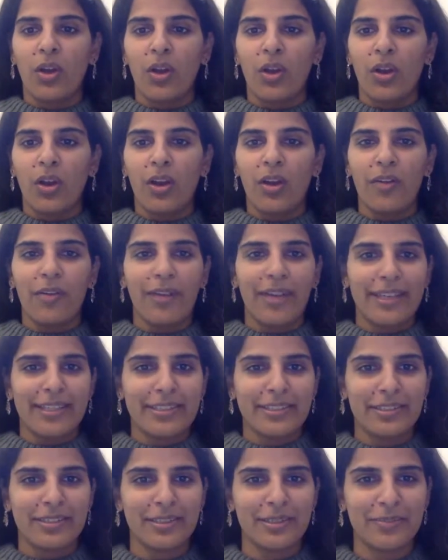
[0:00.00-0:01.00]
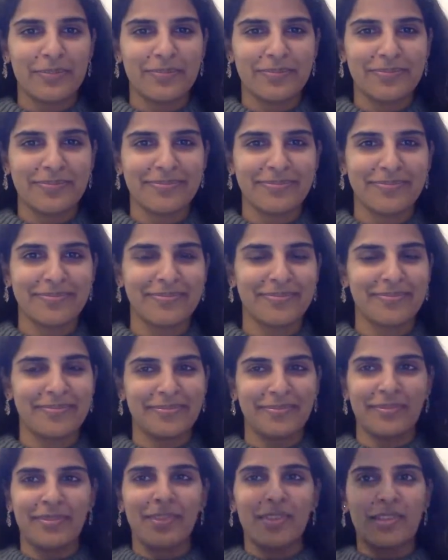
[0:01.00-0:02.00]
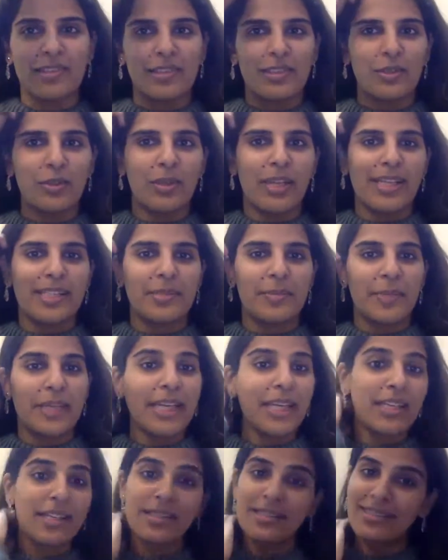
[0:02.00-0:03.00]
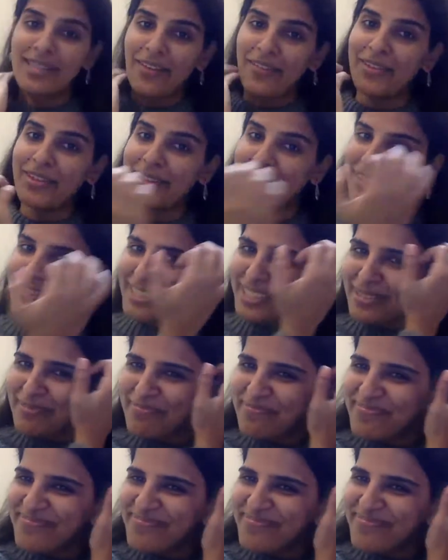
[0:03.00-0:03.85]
All right. So let's begin at 7:30.